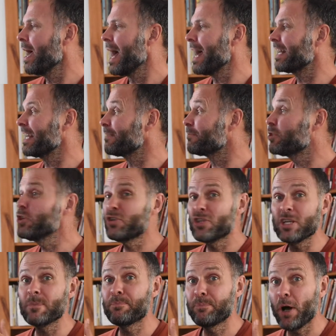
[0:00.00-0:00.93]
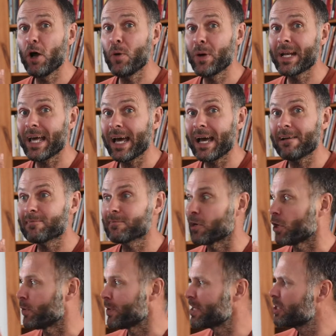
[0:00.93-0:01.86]
And using a bow and
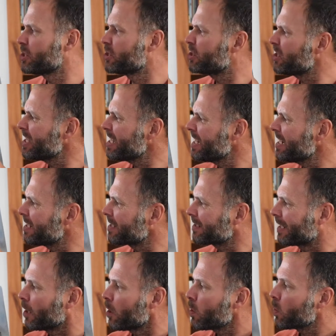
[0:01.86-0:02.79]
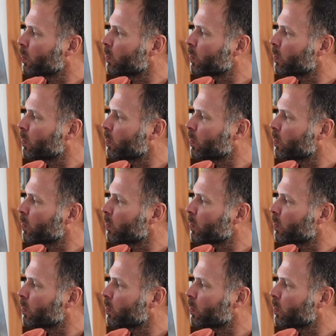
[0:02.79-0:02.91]
arrow, ingeniously,